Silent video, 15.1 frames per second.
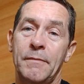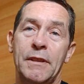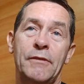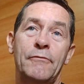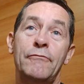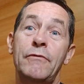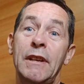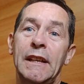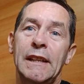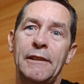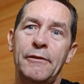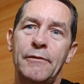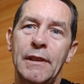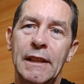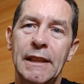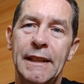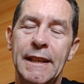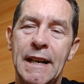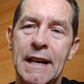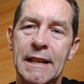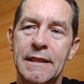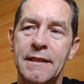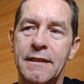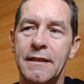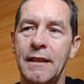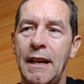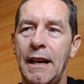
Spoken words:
They're really, really nice,